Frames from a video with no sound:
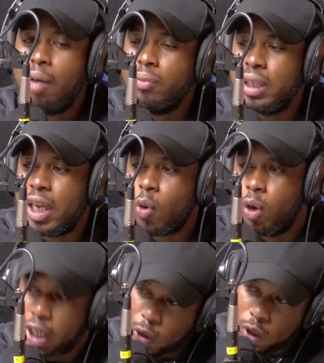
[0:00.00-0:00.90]
and
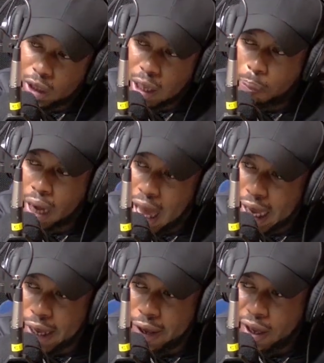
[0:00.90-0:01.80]
conditions
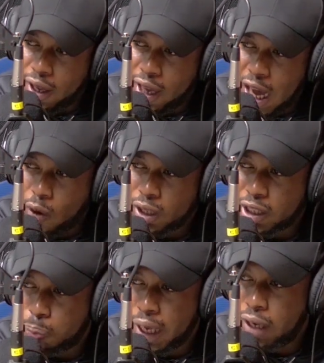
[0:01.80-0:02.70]
apply. How does that
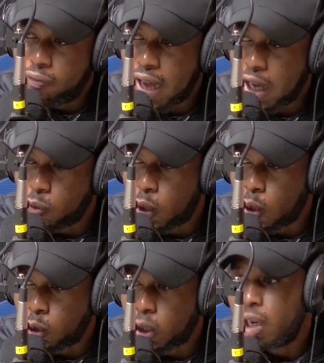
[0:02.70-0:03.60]
play, in fact, when you're
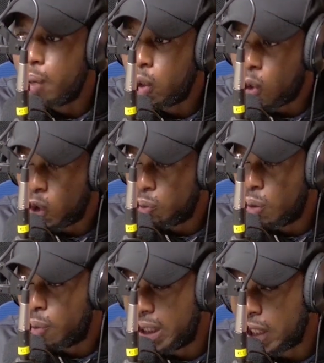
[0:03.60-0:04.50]
talking about consumer
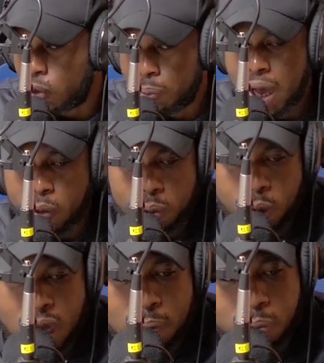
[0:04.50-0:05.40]
protection? We're back with
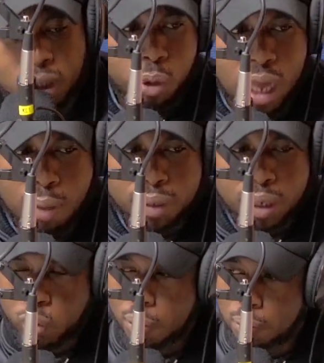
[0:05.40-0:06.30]
Mugambi Mutegi. And we're
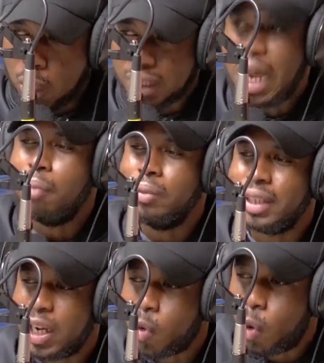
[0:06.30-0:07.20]
talking about terms
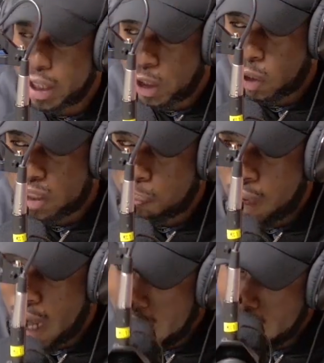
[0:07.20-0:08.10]
and conditions
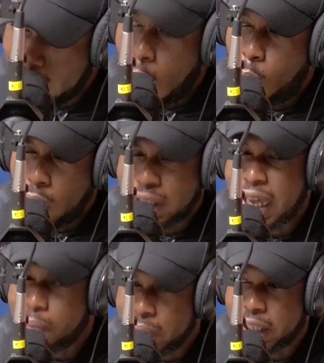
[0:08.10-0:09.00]
apply. What does that
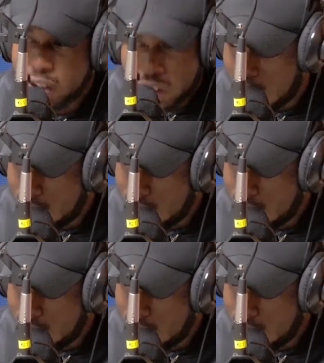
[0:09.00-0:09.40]
mean, sir?